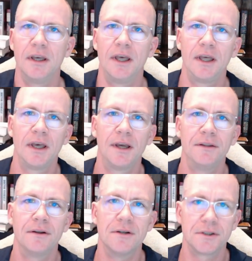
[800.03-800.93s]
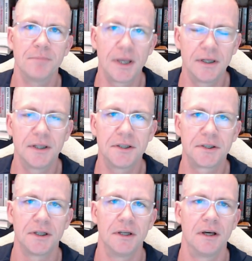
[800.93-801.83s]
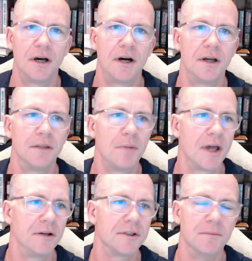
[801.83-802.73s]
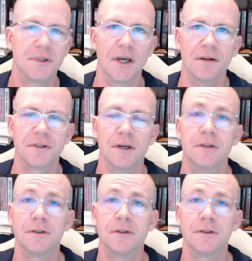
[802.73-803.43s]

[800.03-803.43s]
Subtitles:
and there's maintenance on the miners themselves.